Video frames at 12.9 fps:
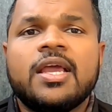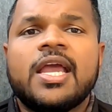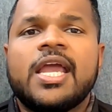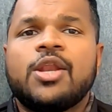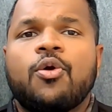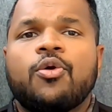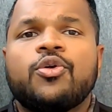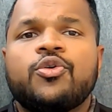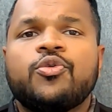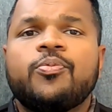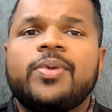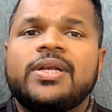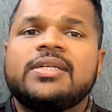in order to
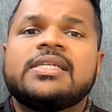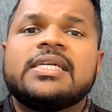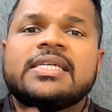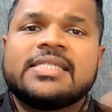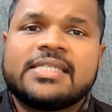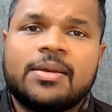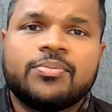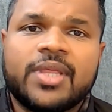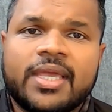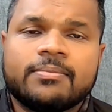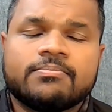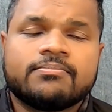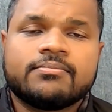build something.
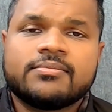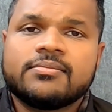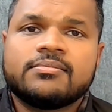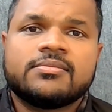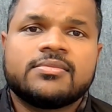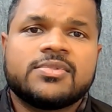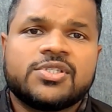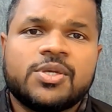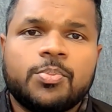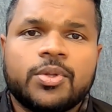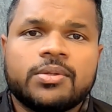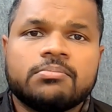Simple.